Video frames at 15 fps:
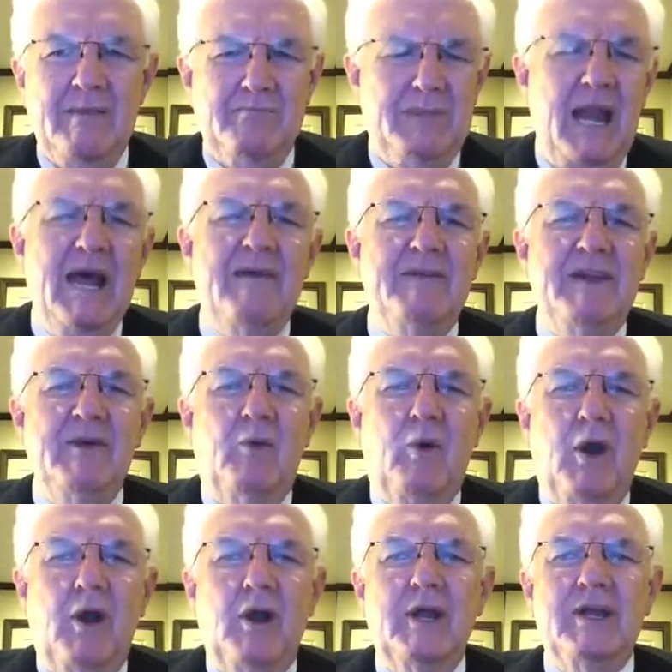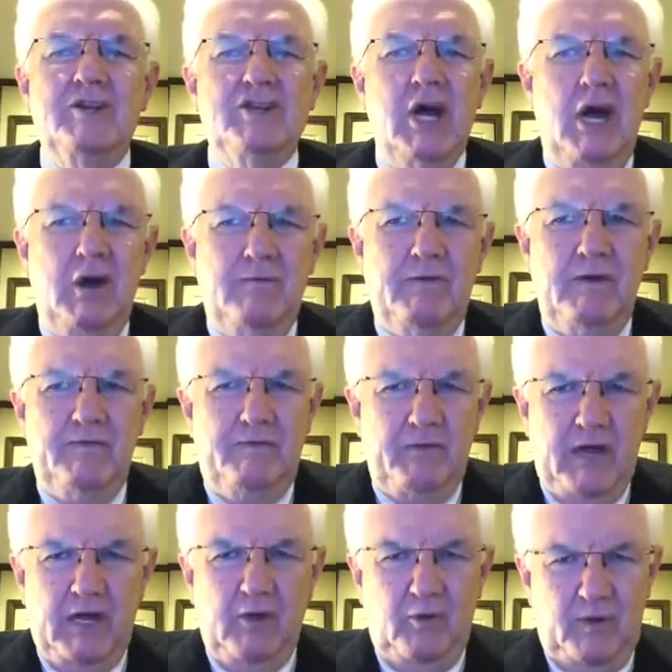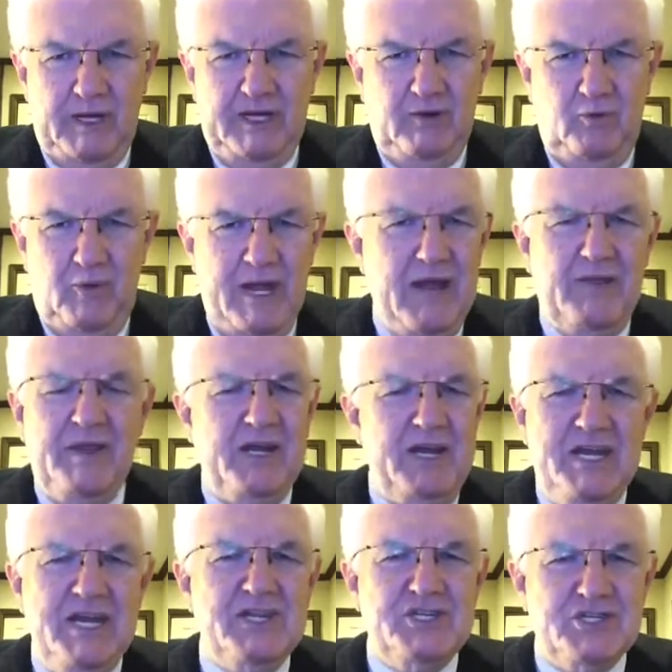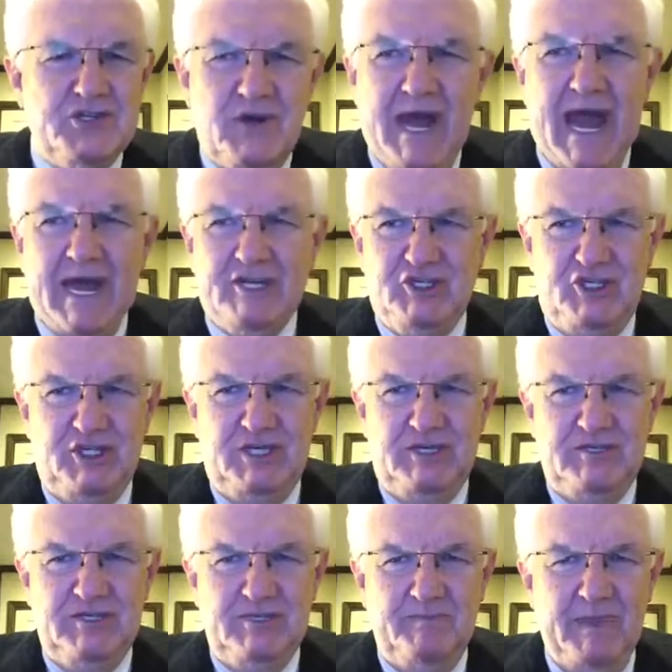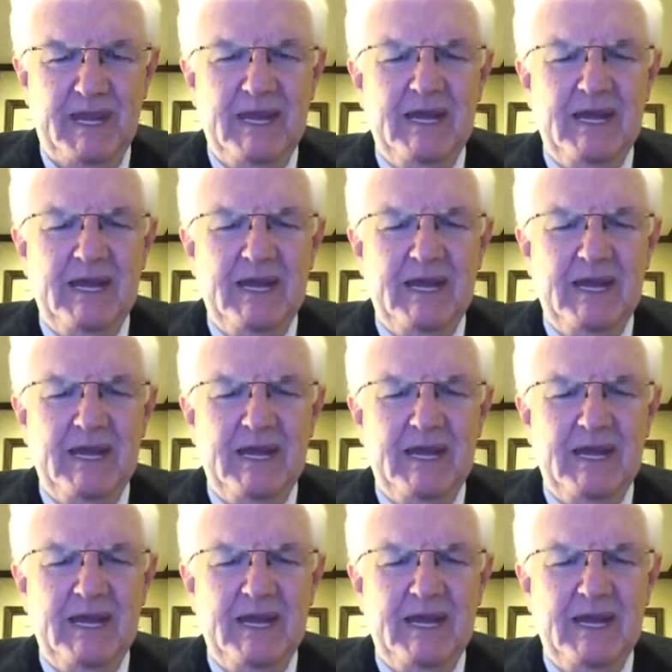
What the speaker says: Beloved, the world is overflowing with distractions.